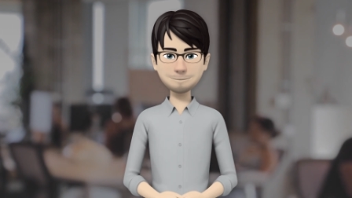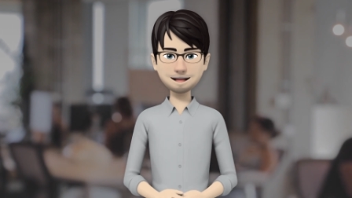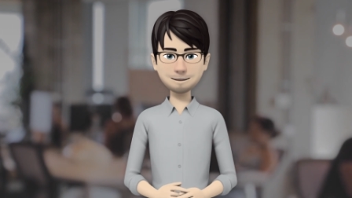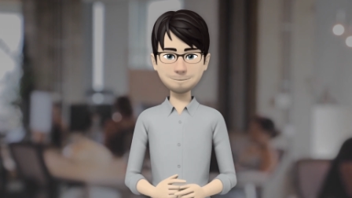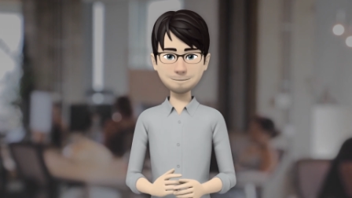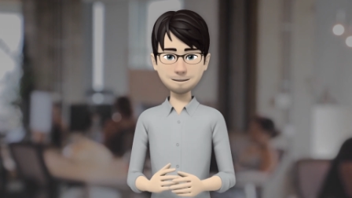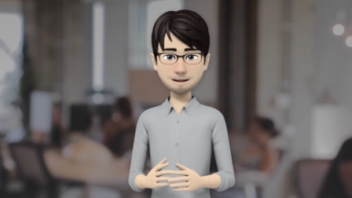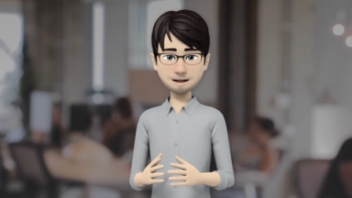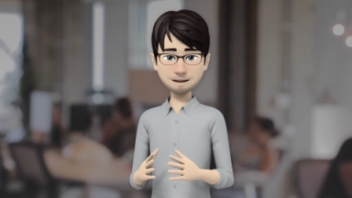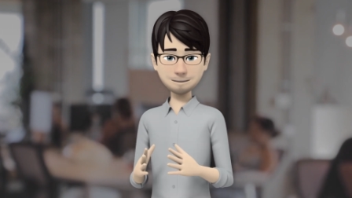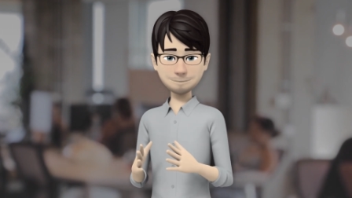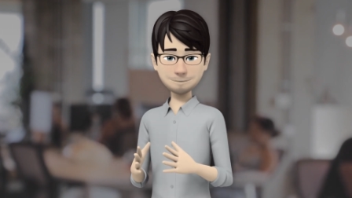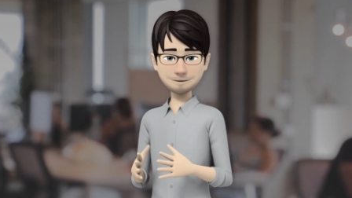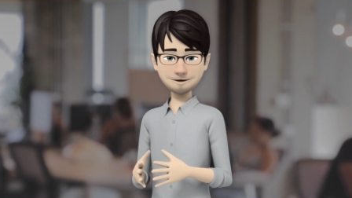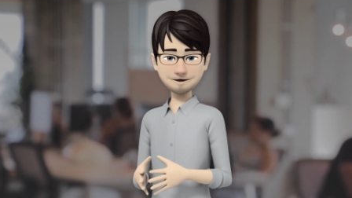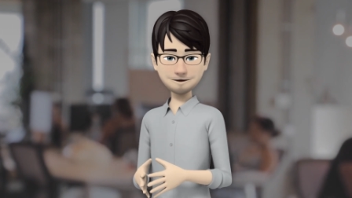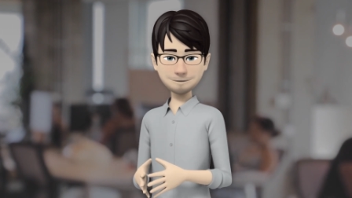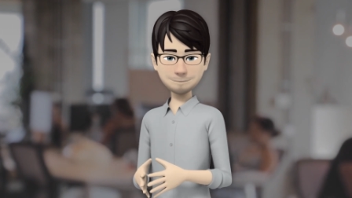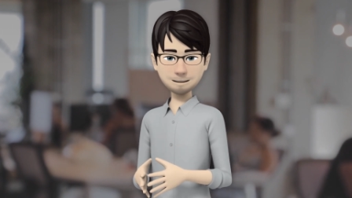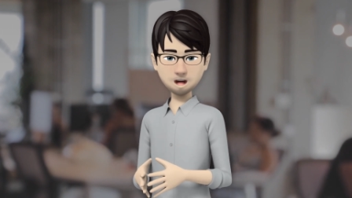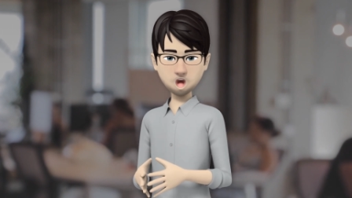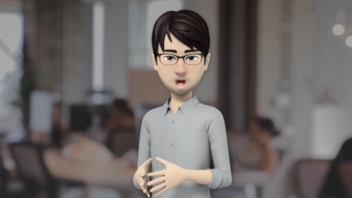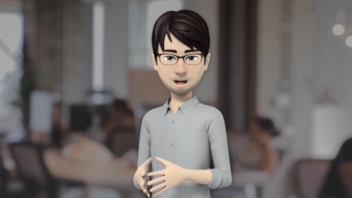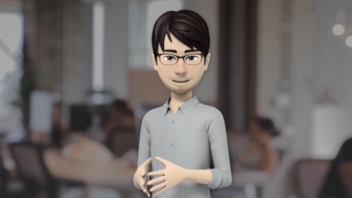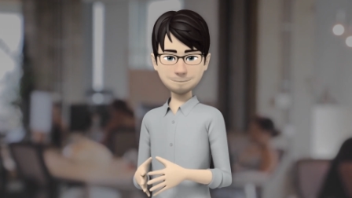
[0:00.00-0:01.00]
with
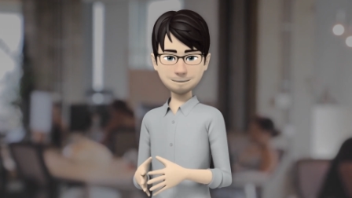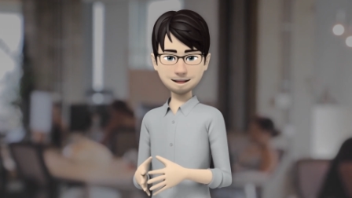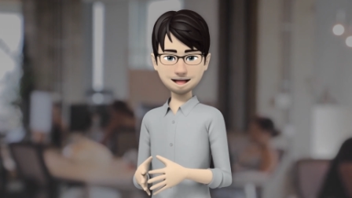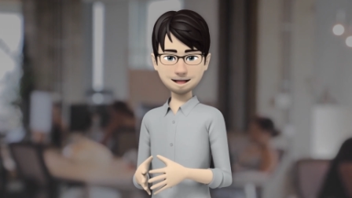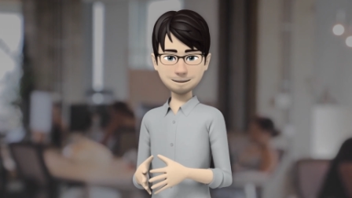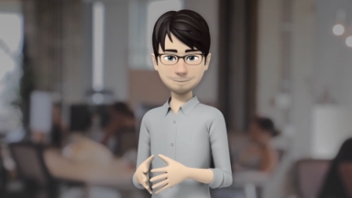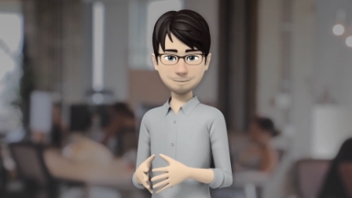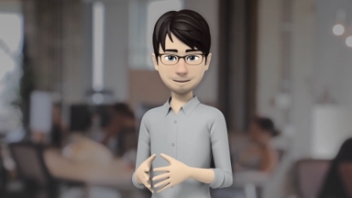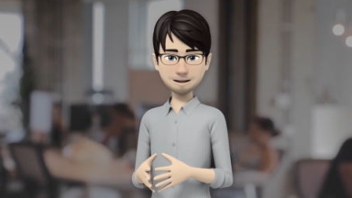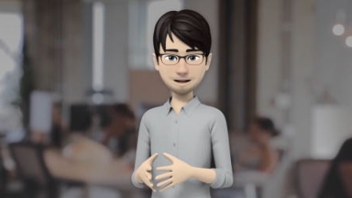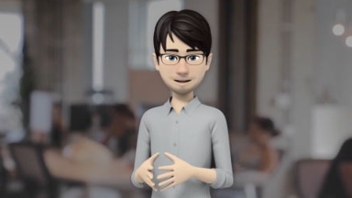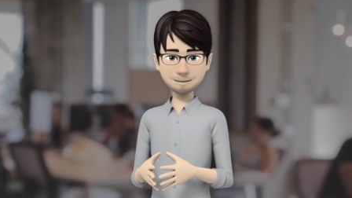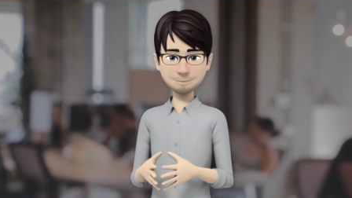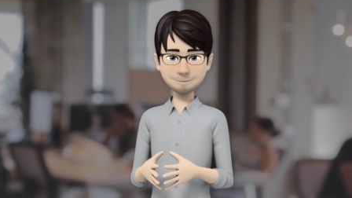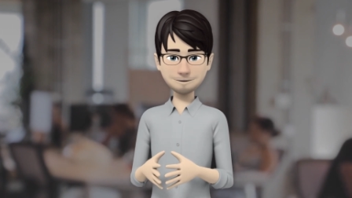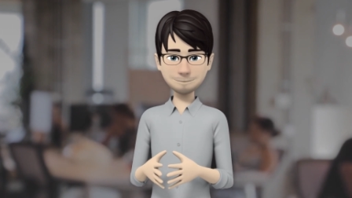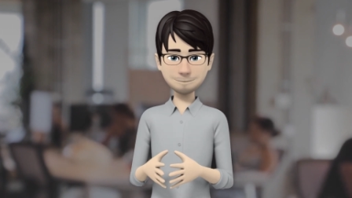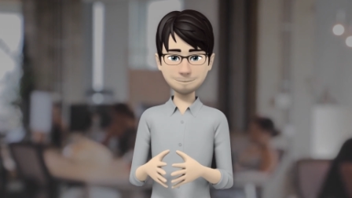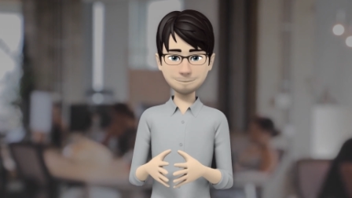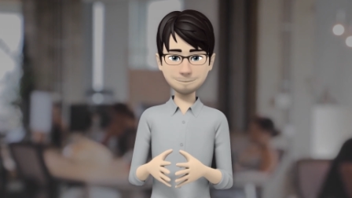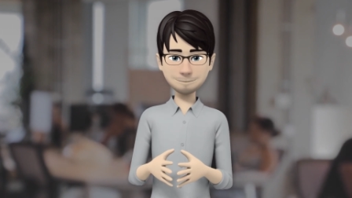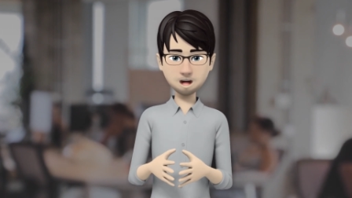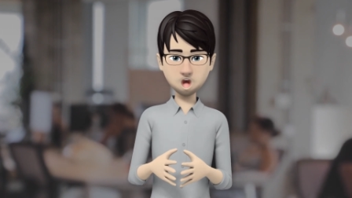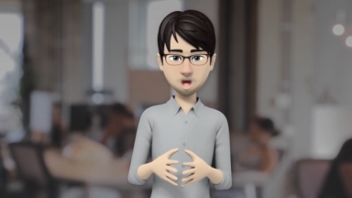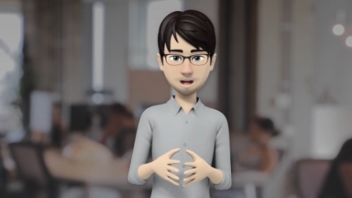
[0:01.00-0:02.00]
industry domain knowledge
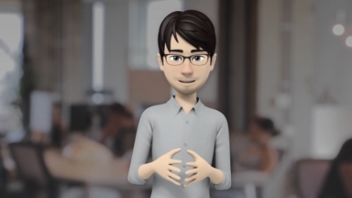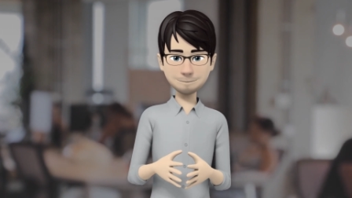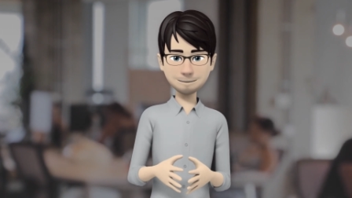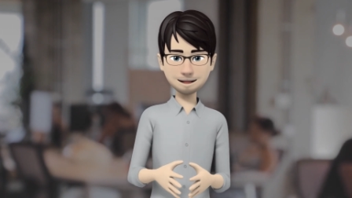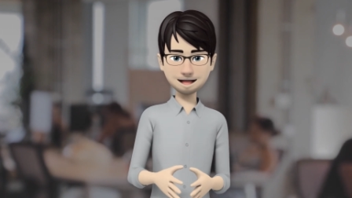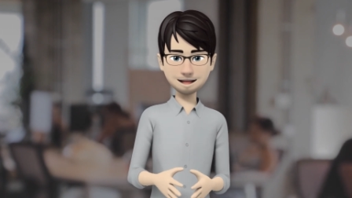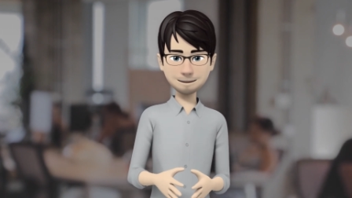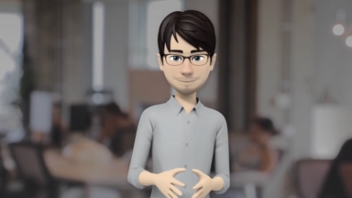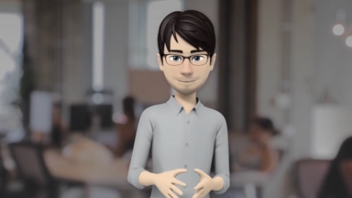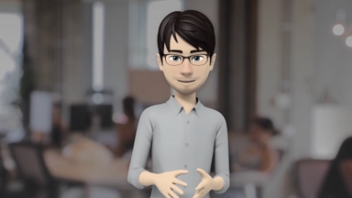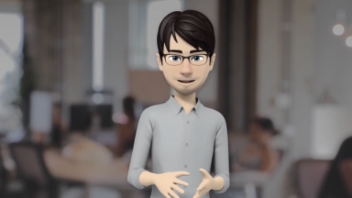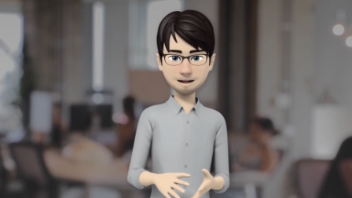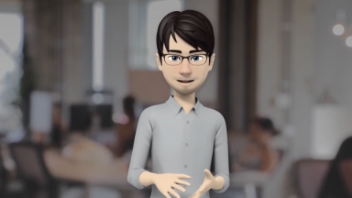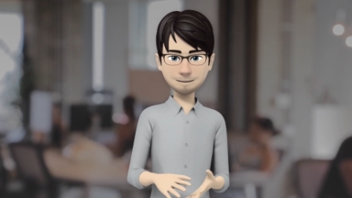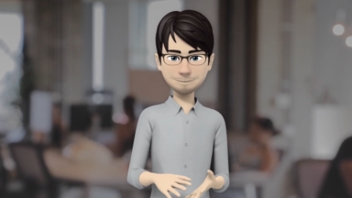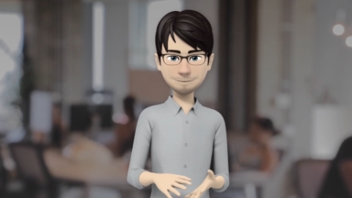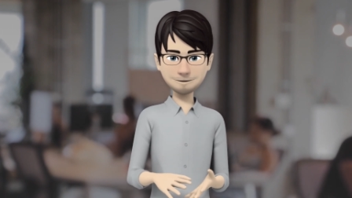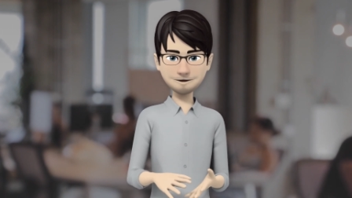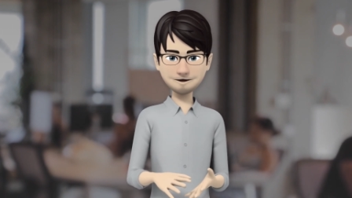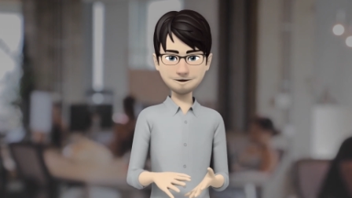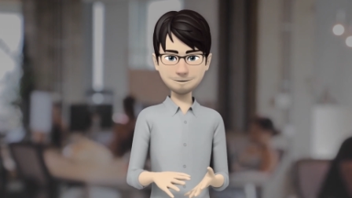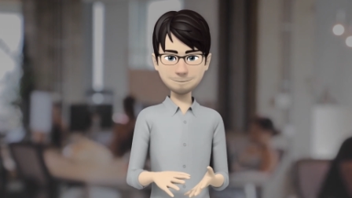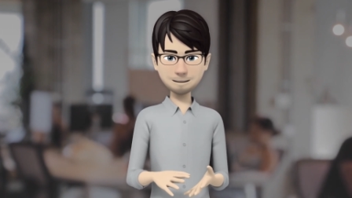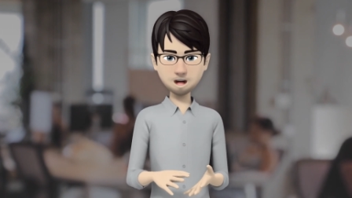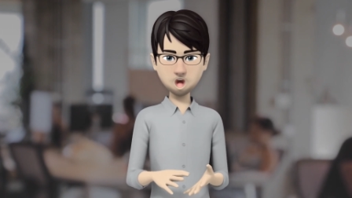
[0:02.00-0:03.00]
and an
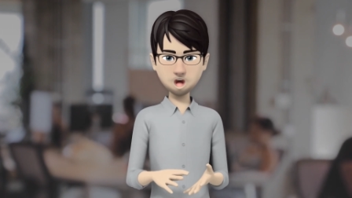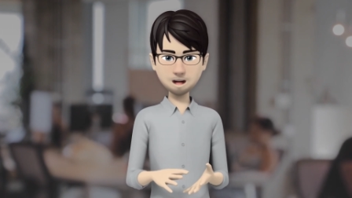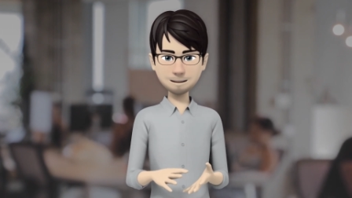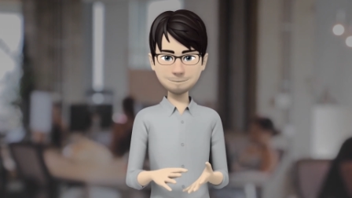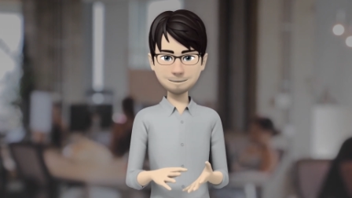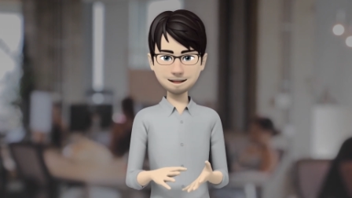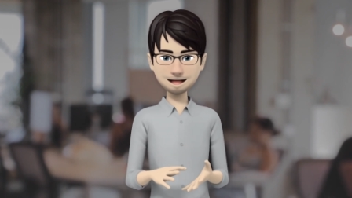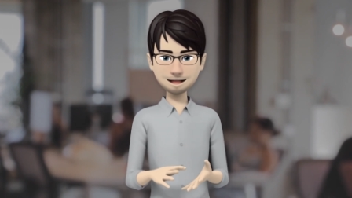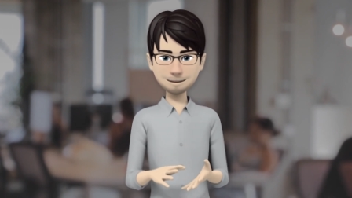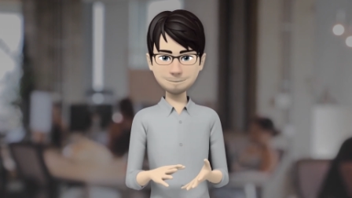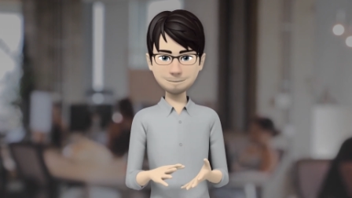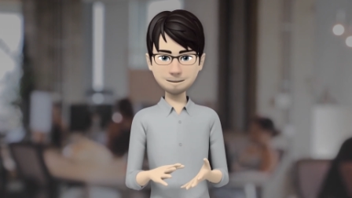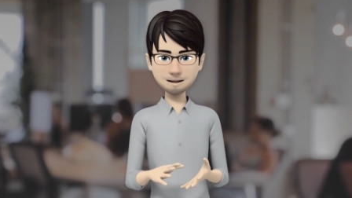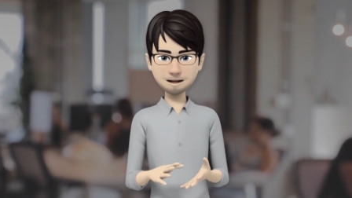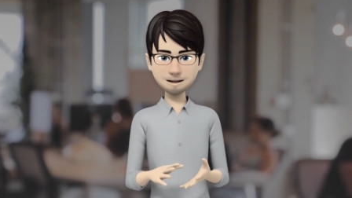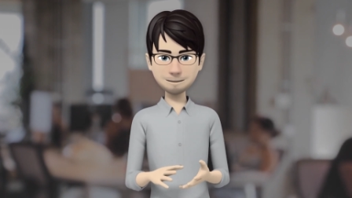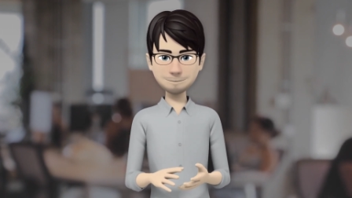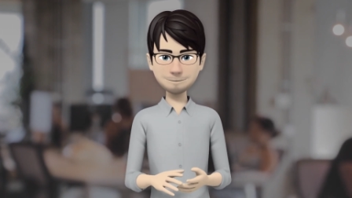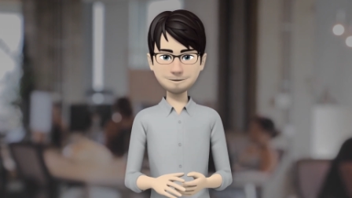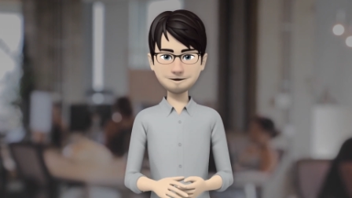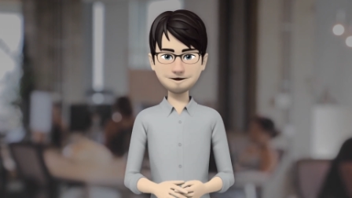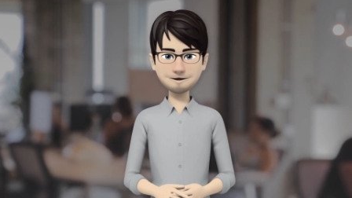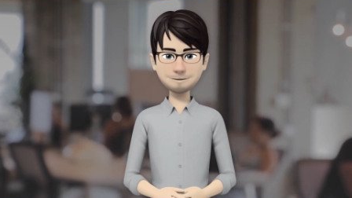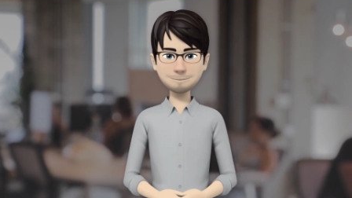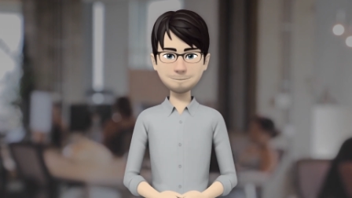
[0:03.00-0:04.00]
end-to-end delivery
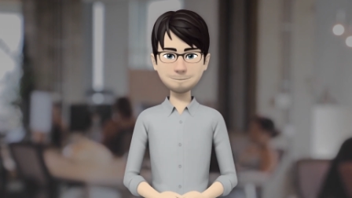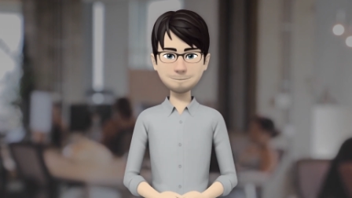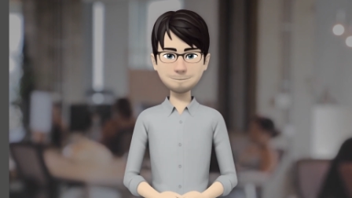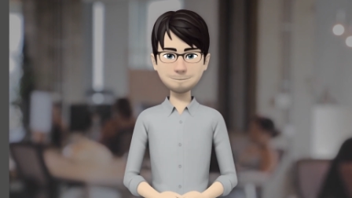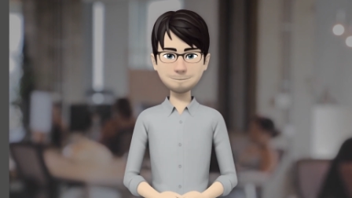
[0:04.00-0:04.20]
capability.